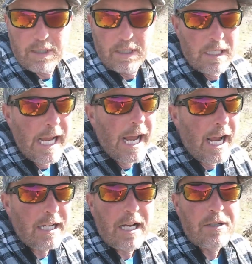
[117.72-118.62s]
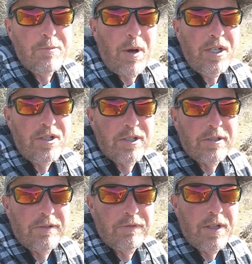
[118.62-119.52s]
I can actually punch
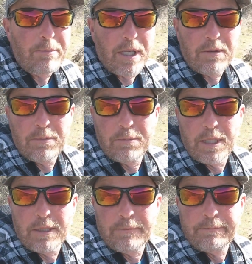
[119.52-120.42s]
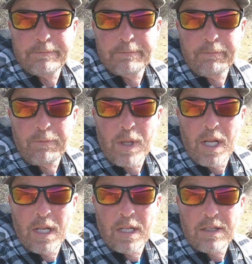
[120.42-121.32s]
this and flip it, but
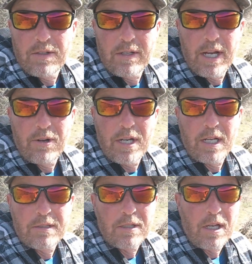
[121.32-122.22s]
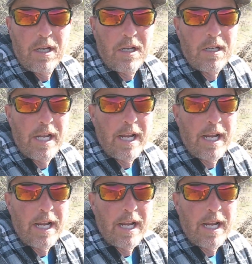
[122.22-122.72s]
this is an area I saw,